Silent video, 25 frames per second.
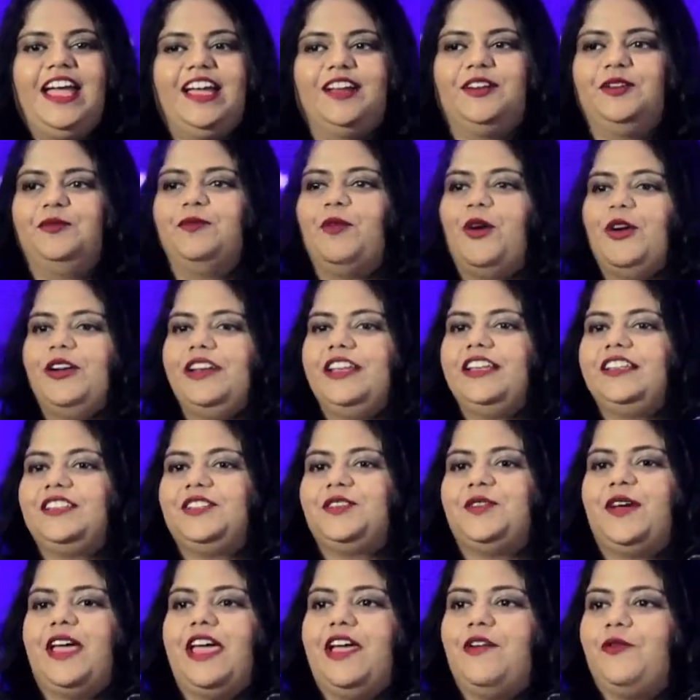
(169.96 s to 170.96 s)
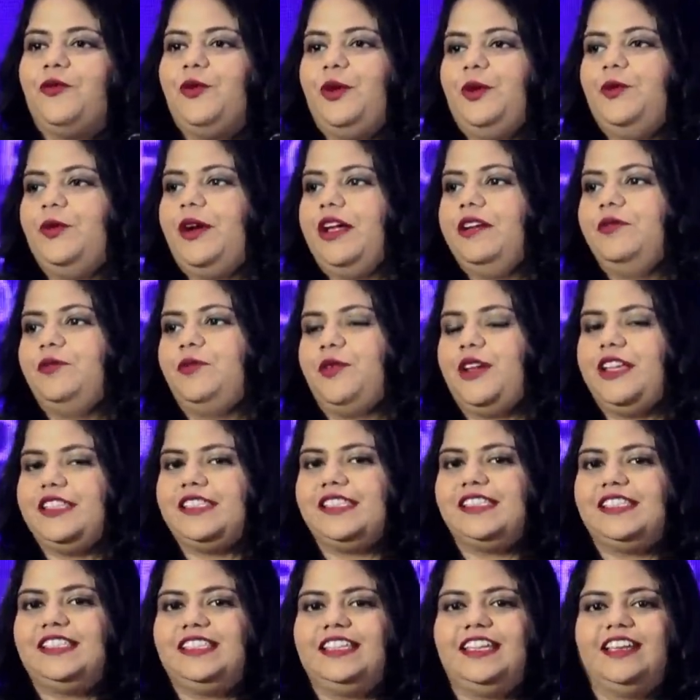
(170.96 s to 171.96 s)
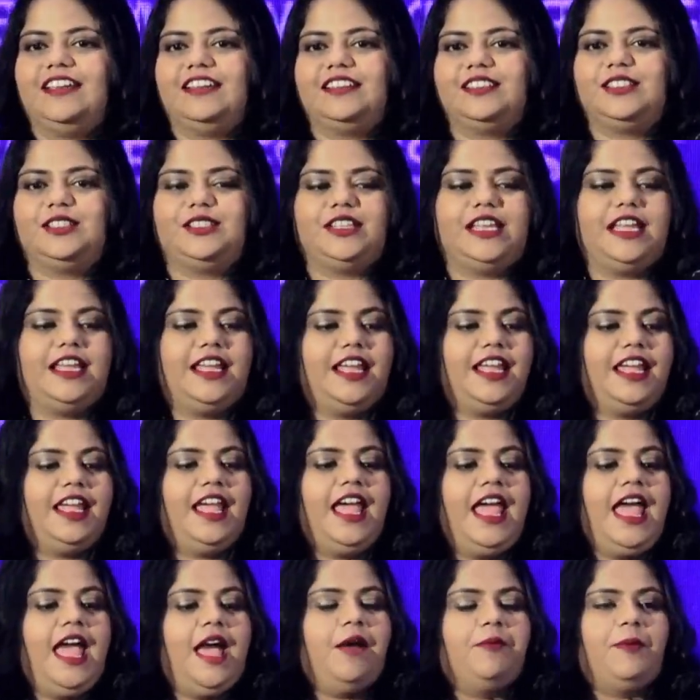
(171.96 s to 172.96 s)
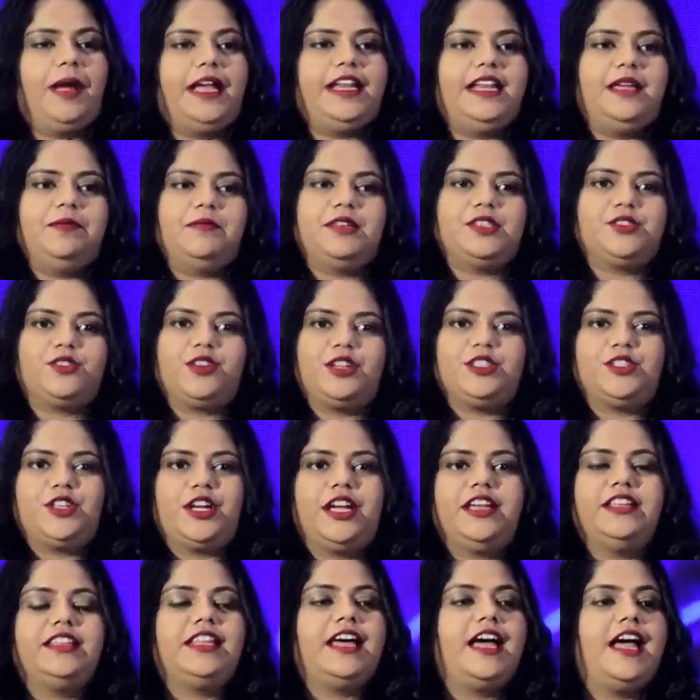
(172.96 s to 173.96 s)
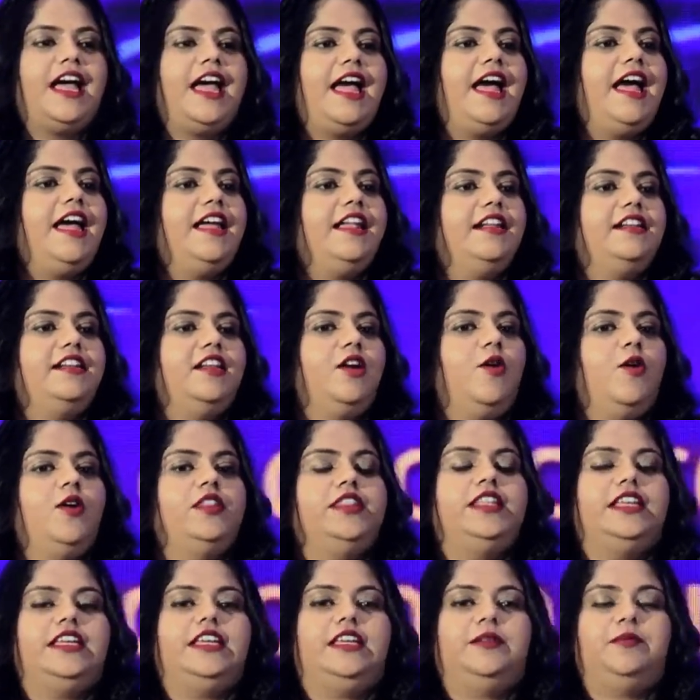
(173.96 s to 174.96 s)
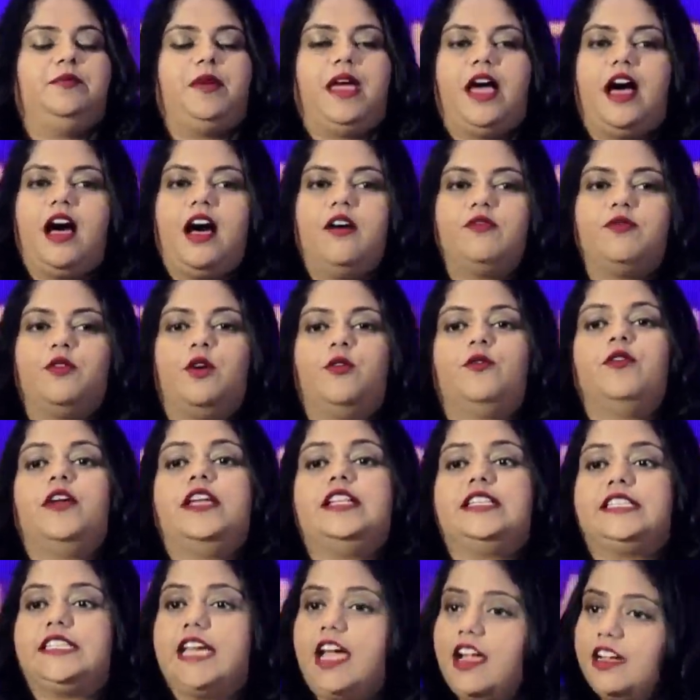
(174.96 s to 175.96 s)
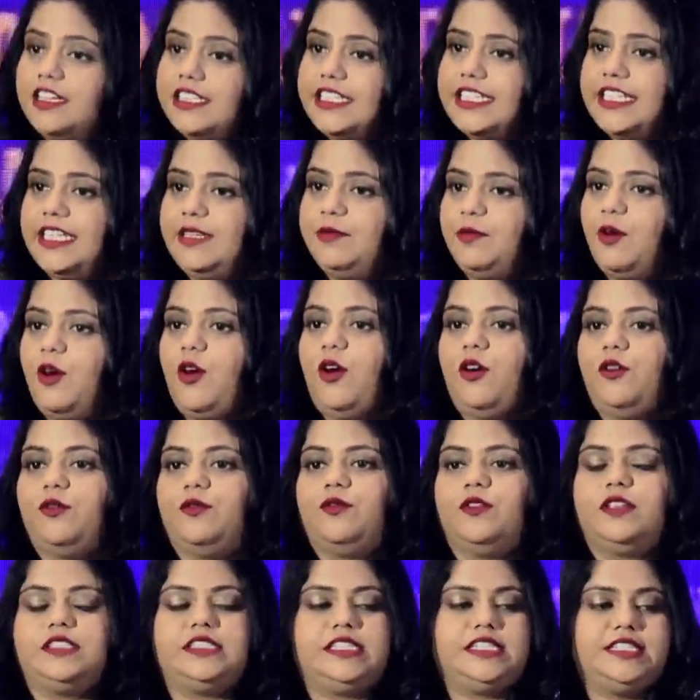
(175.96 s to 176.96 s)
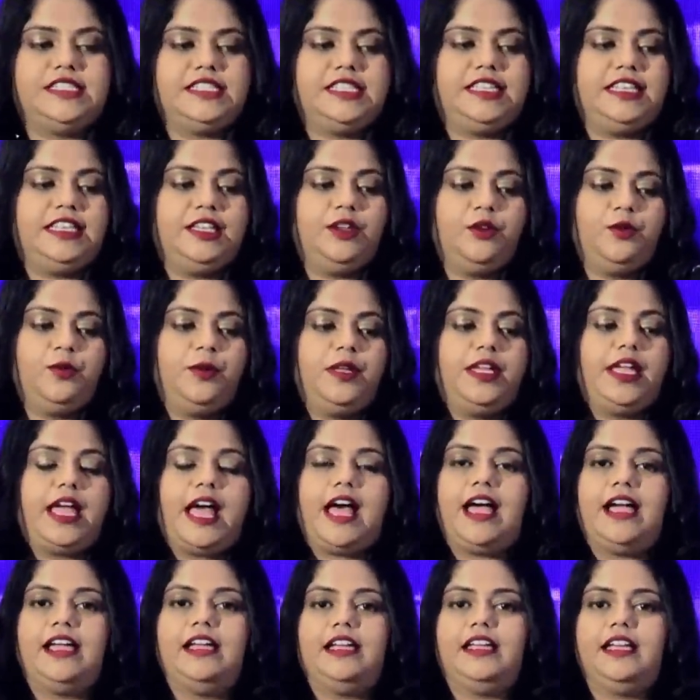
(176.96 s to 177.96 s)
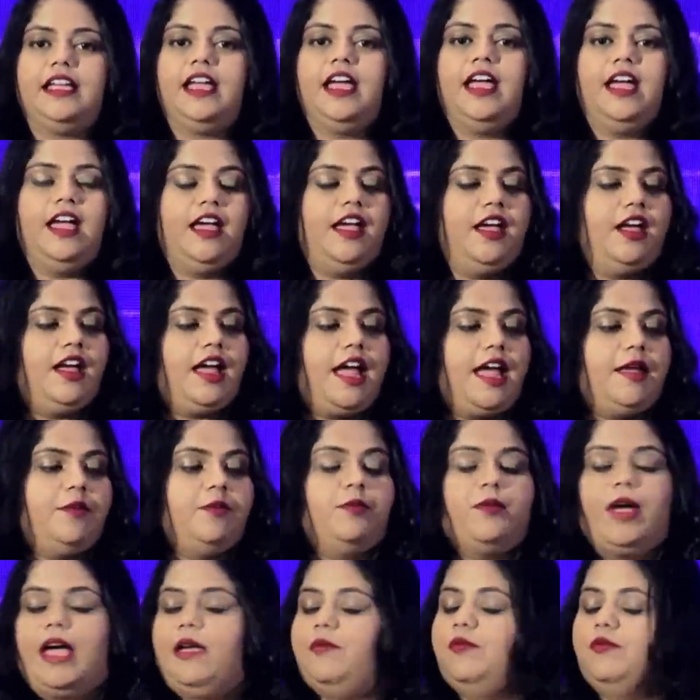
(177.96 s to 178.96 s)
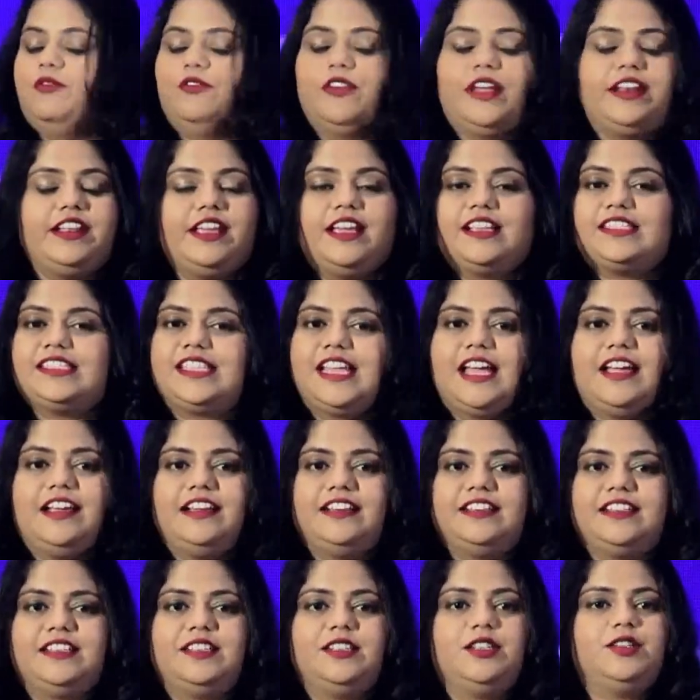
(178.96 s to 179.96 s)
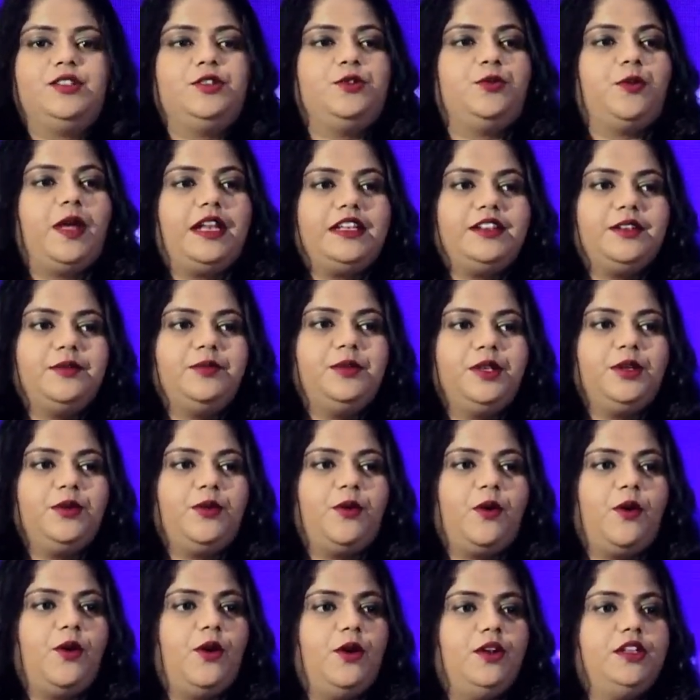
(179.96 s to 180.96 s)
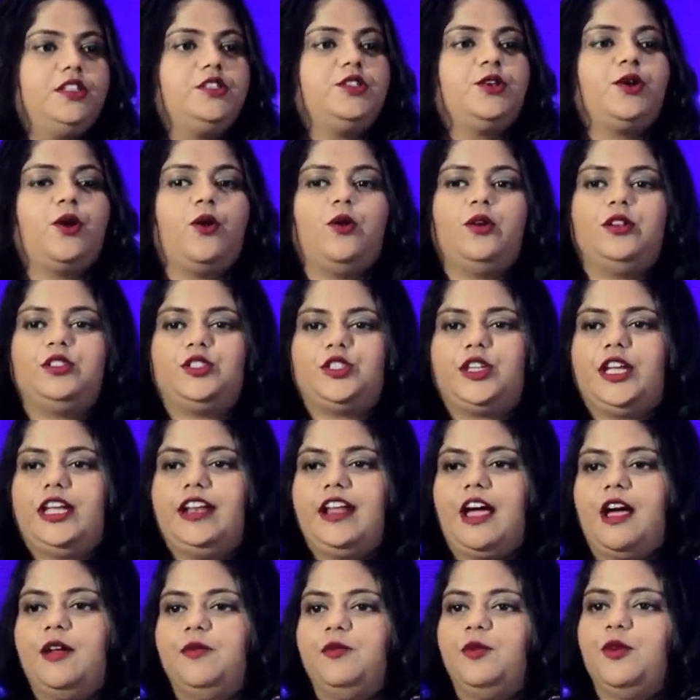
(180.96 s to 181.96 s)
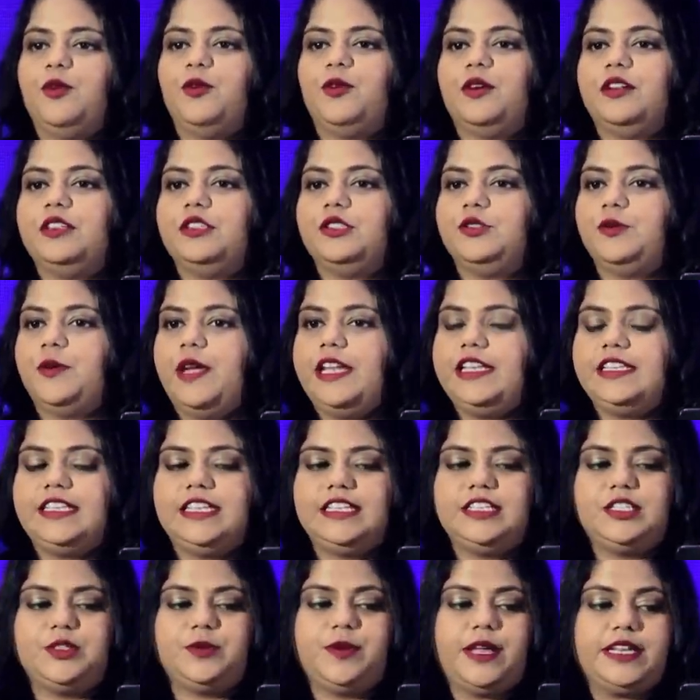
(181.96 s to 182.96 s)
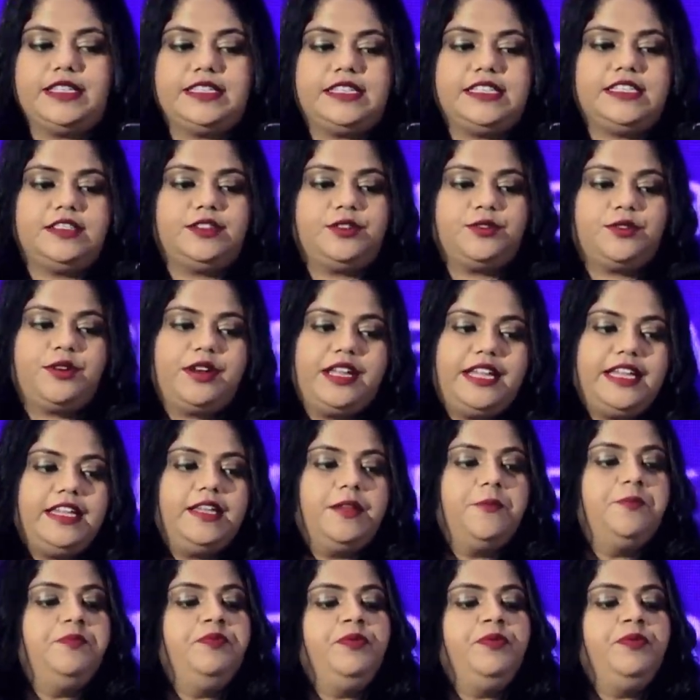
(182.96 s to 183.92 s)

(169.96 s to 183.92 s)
Good morning to everyone present here today. My name is Rachaida and on the behalf of entire team of CCUB, I, I'm, I'm very excited to welcome you all to Cold Chain Unbroken 2023